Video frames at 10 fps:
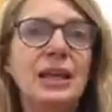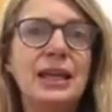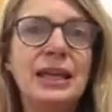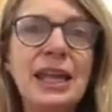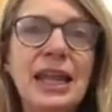
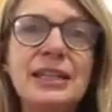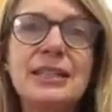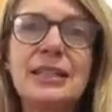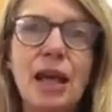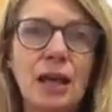Next
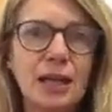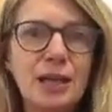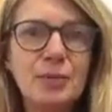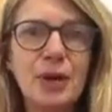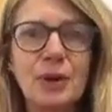
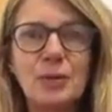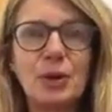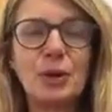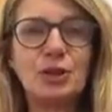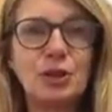time, I'm
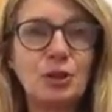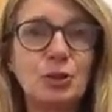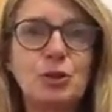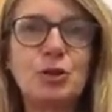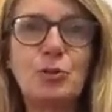going to talk
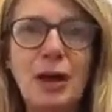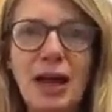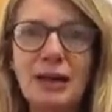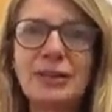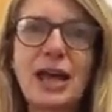to you about how to